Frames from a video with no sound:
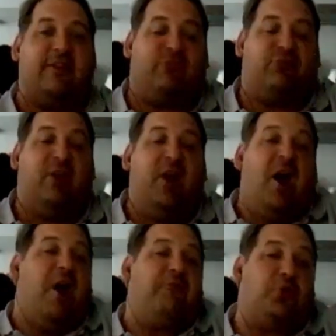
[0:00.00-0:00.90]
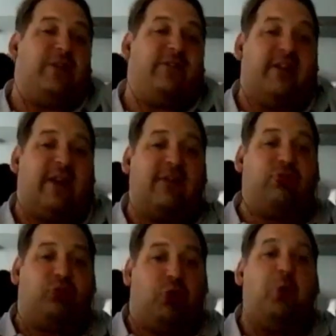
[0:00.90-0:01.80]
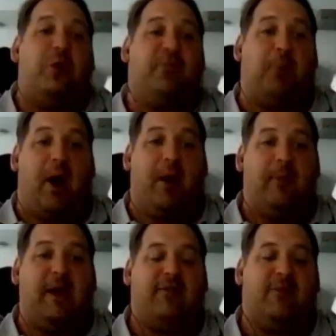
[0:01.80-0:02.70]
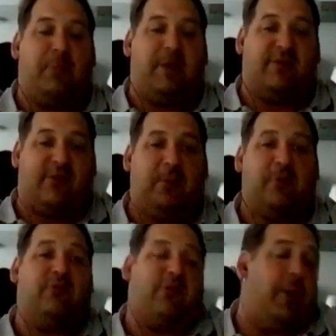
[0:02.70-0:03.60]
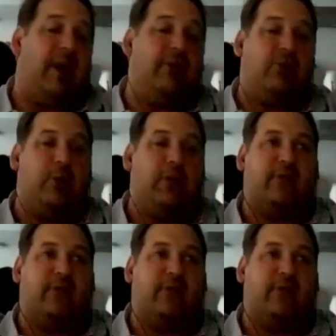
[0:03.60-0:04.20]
it to inspire me to be stubborn, to go out and do it.